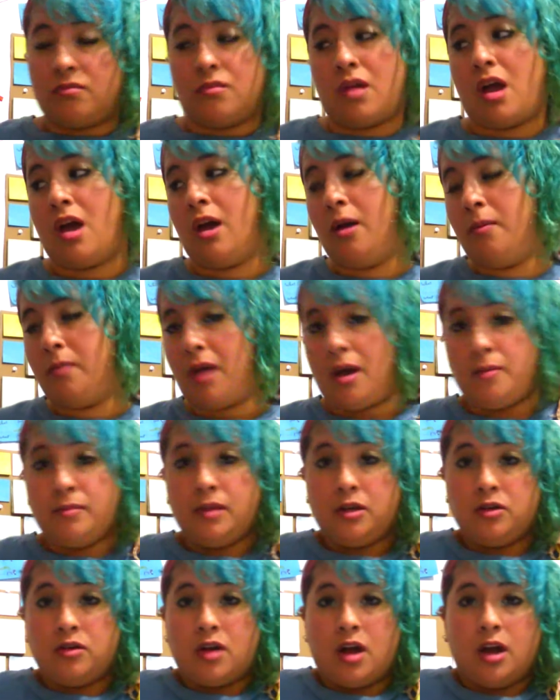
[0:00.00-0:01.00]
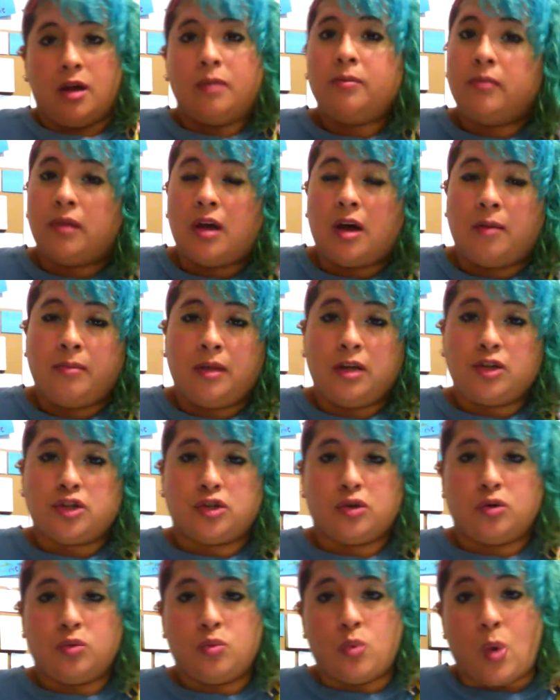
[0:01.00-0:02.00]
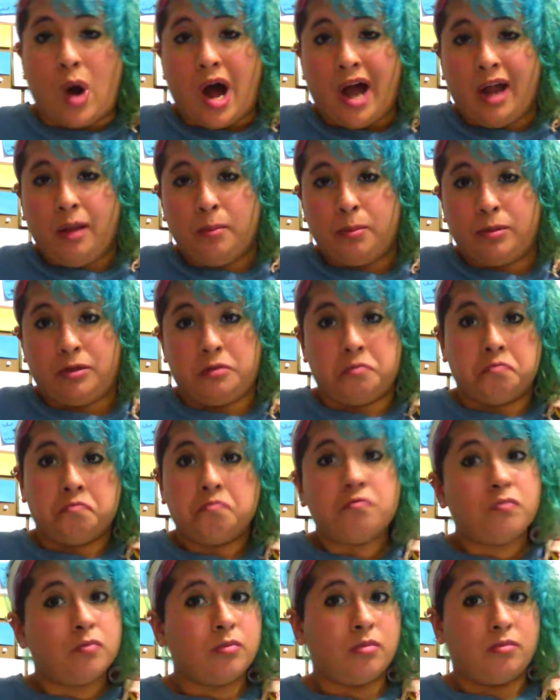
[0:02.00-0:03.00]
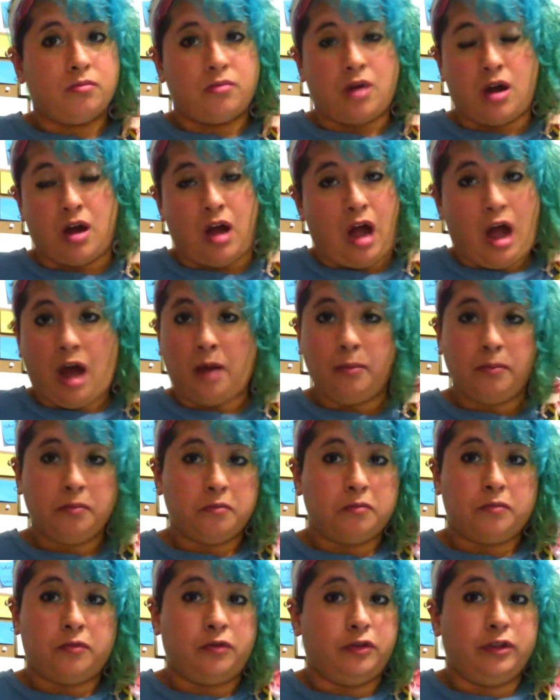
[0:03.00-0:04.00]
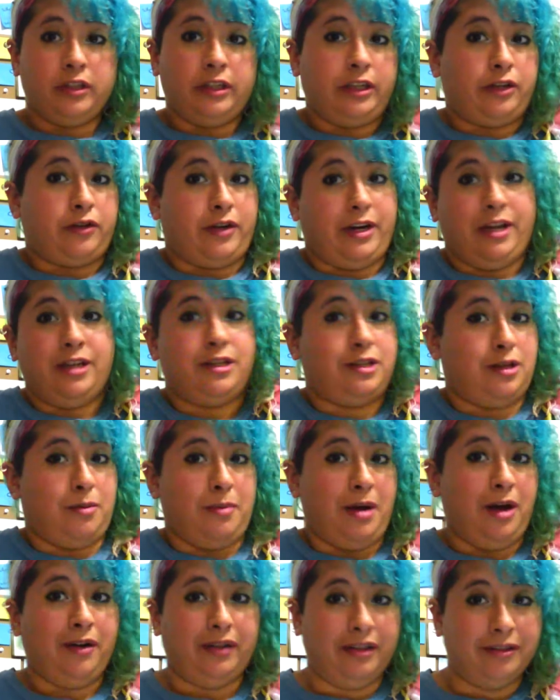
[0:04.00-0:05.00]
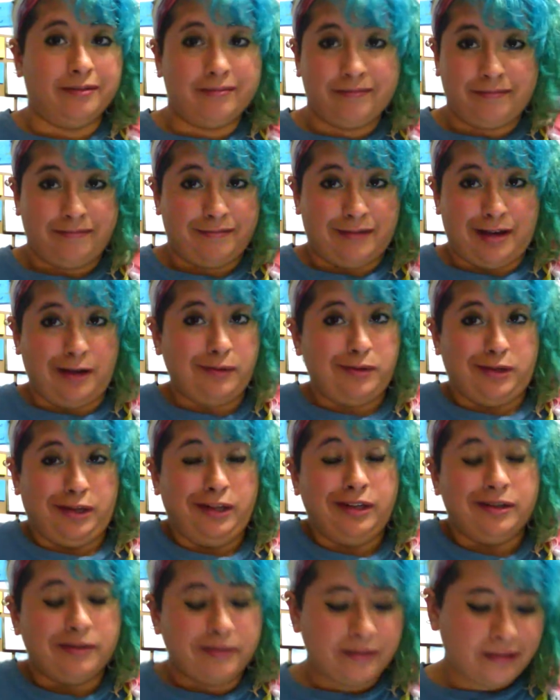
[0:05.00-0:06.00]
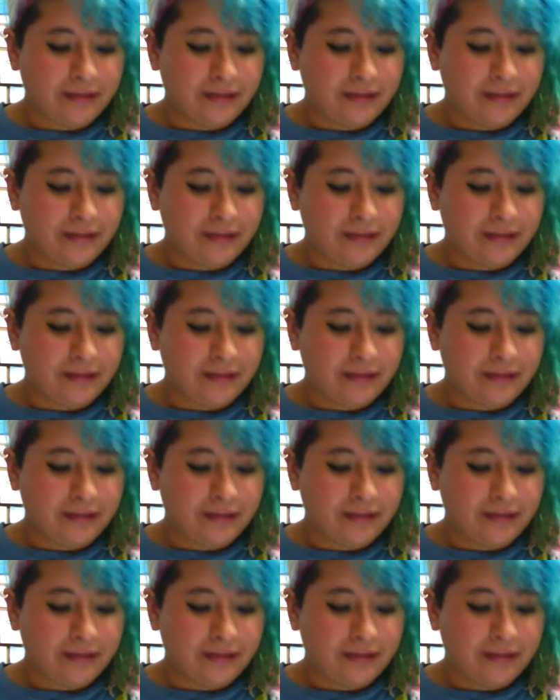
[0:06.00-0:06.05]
I'm not sure why, but I'm really crazy about it. I'm good.